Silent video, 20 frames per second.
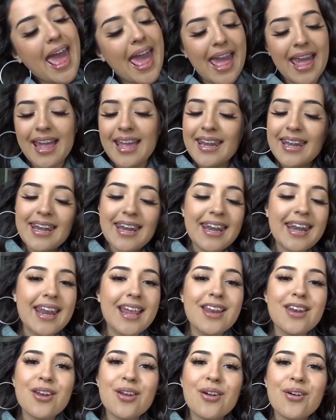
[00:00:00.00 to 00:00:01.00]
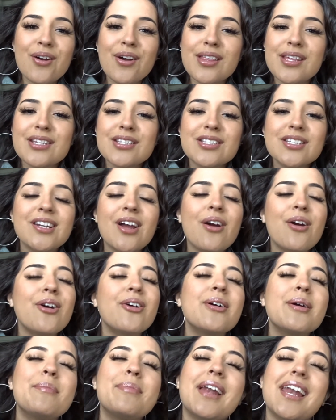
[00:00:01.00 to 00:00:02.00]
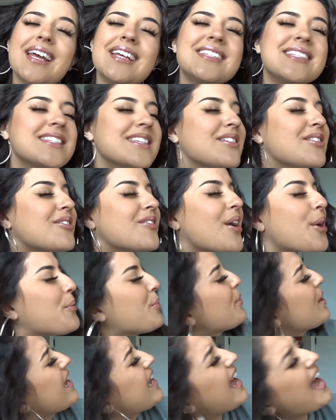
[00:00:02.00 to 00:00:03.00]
And I know there's no replacing what we